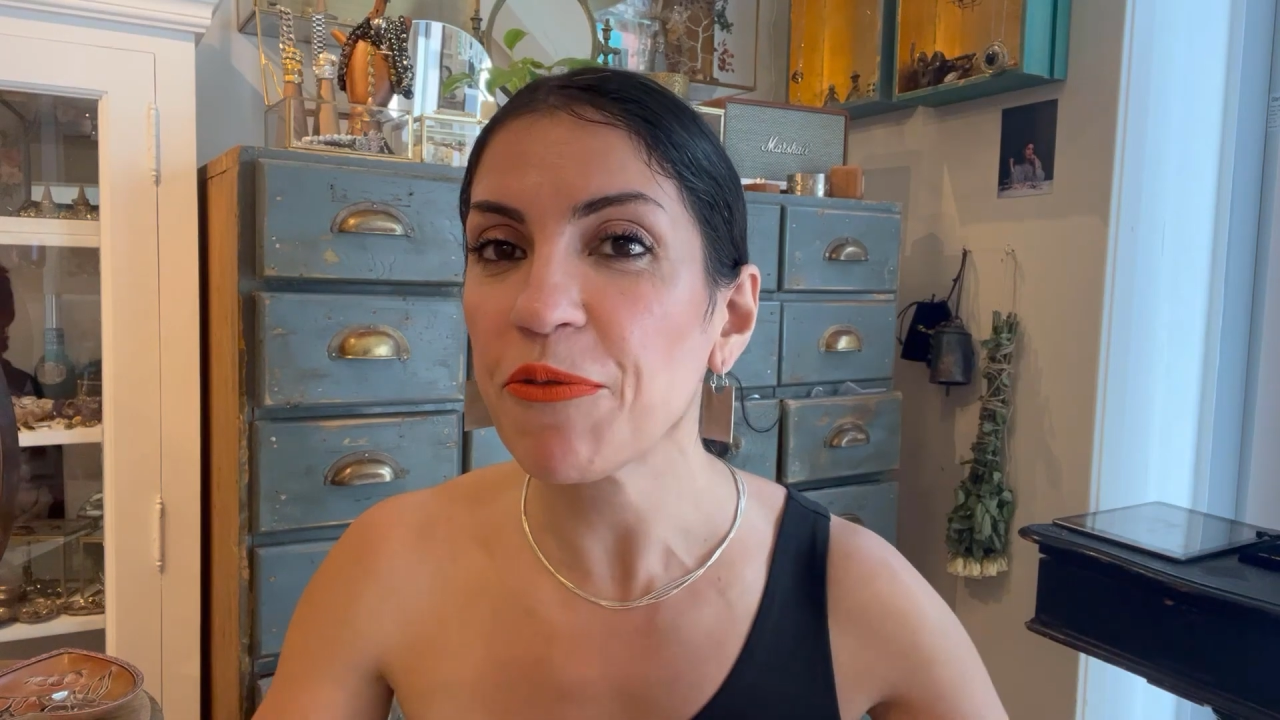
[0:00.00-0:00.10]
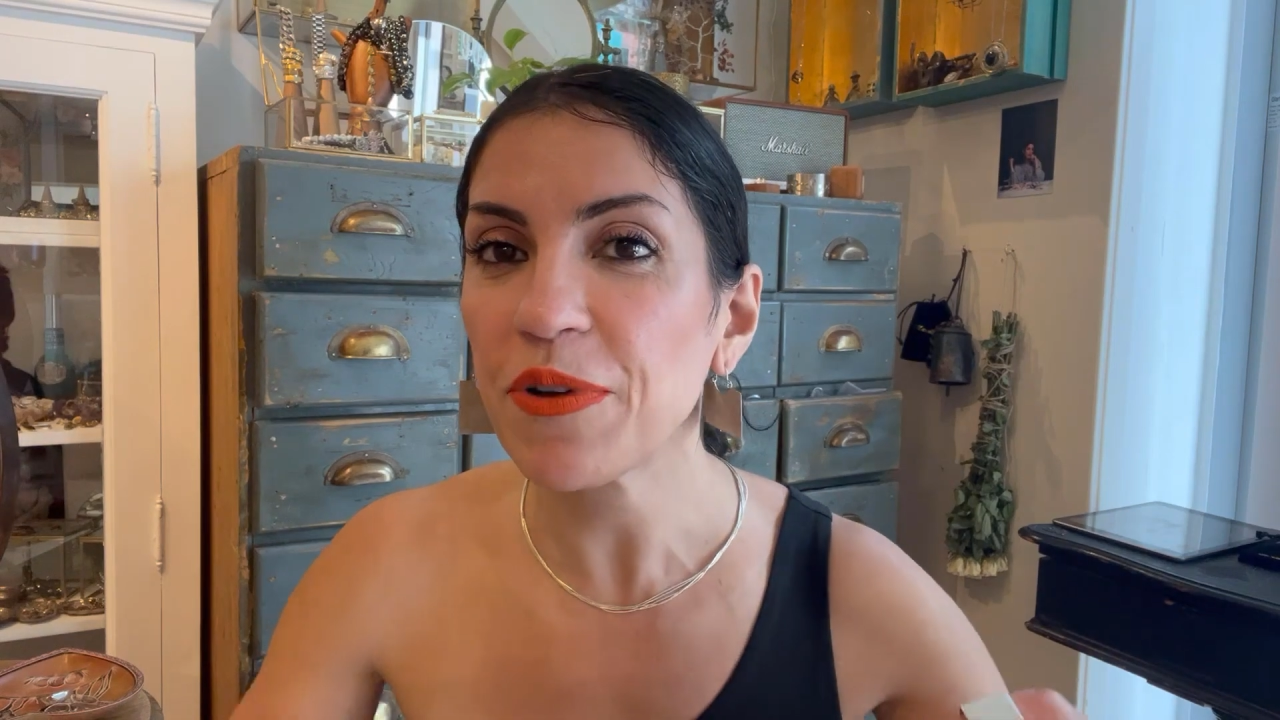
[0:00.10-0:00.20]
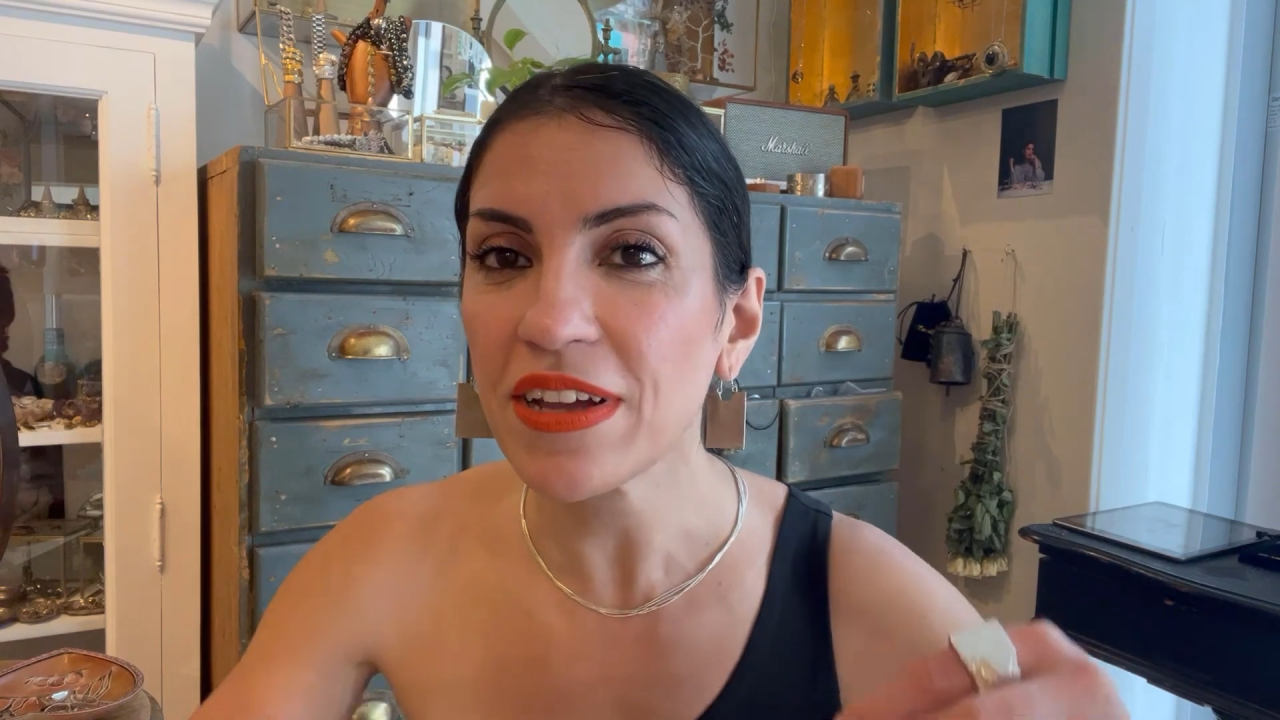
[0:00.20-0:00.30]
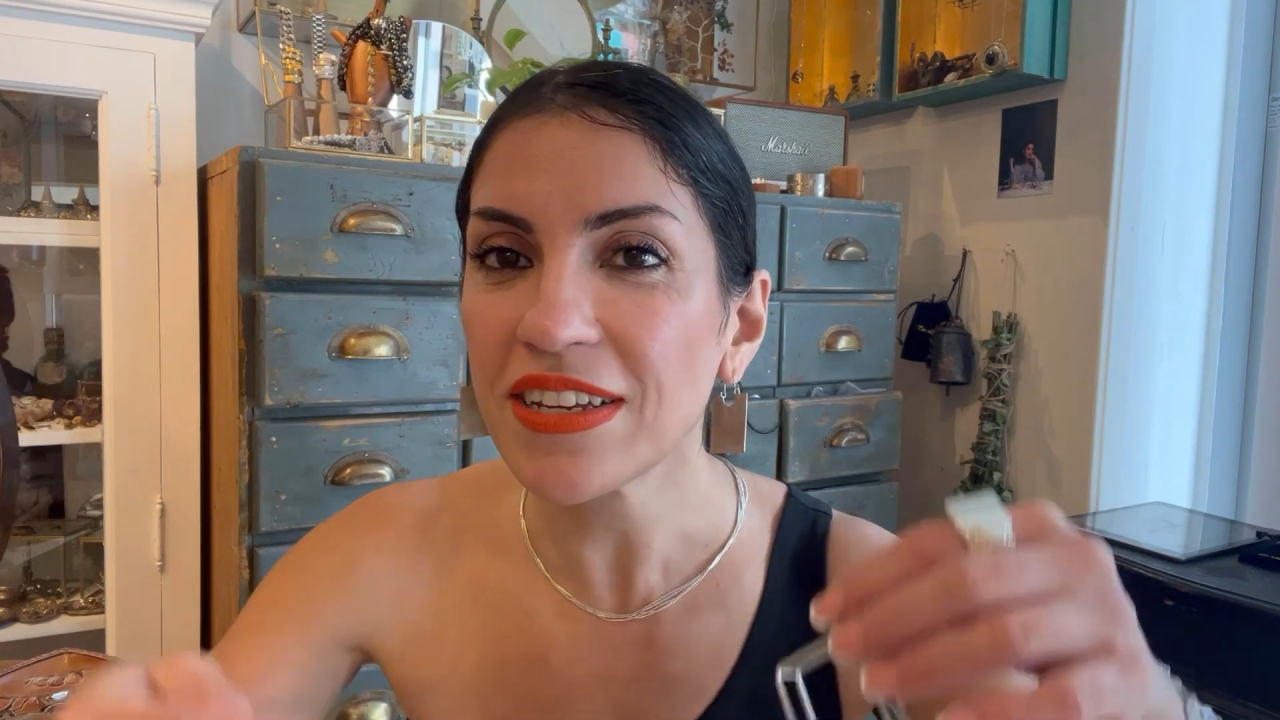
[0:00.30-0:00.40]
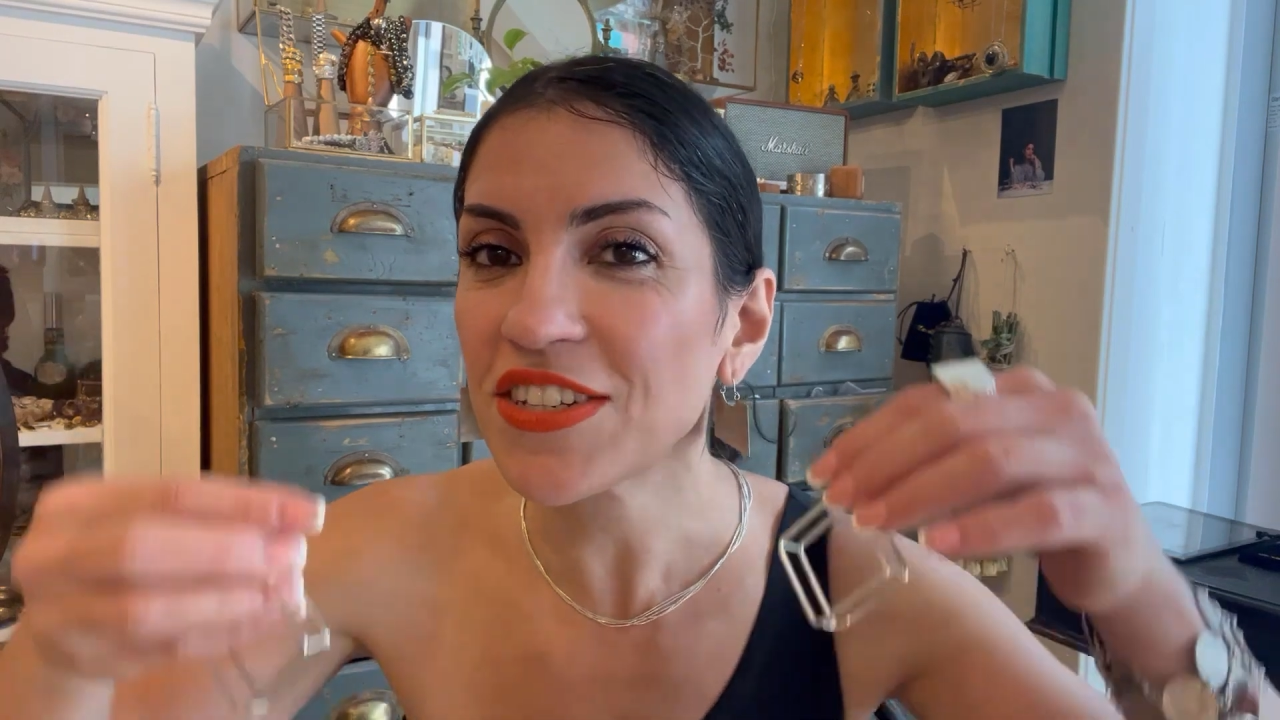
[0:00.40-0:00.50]

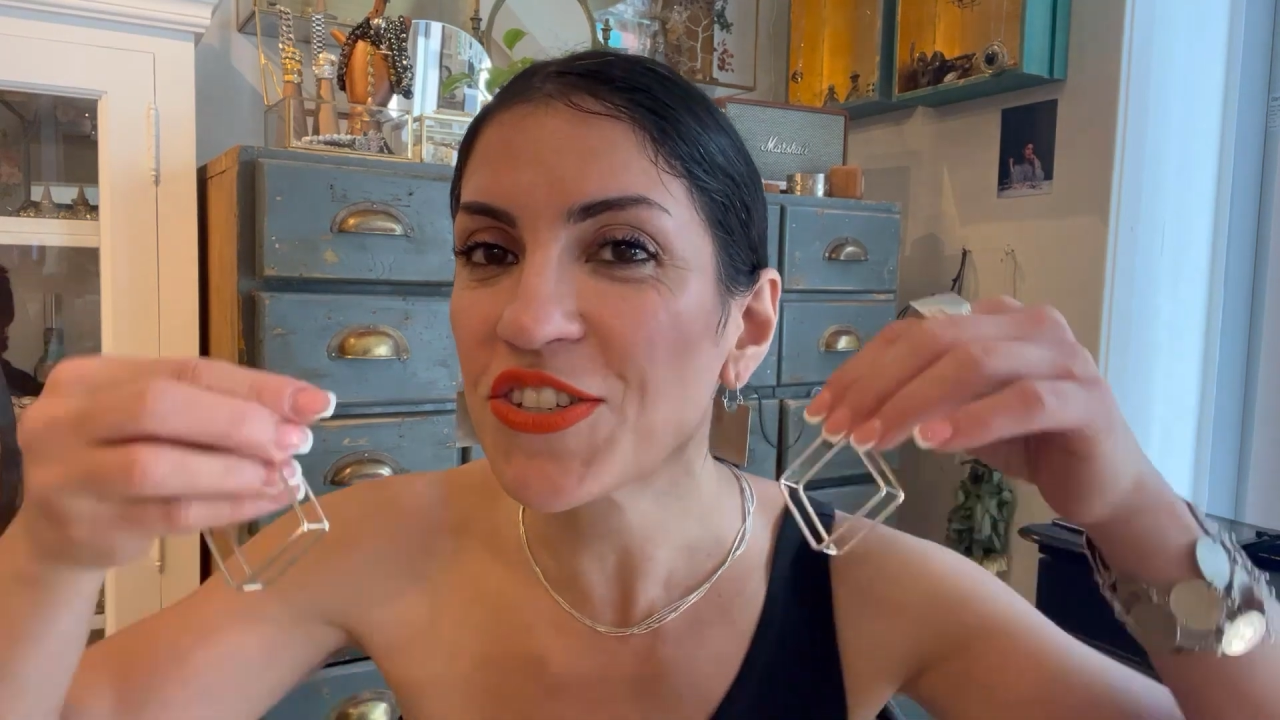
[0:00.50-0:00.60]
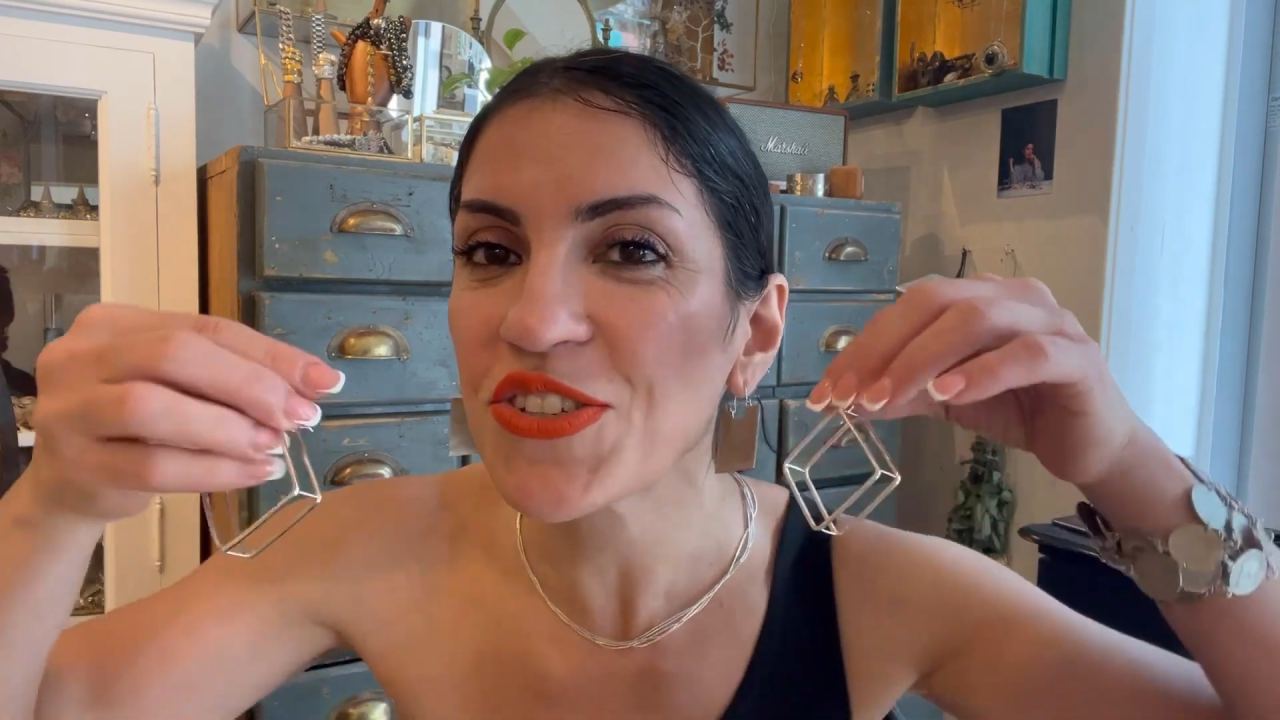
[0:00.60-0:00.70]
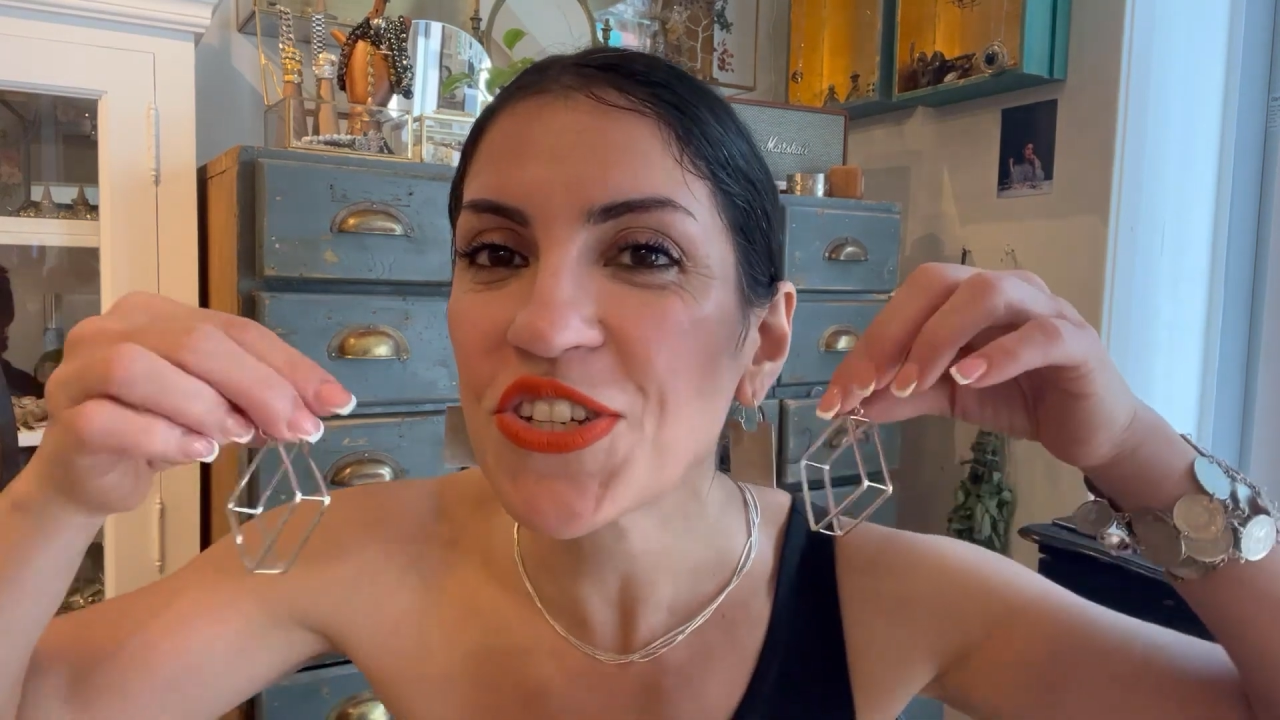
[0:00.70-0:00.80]
want to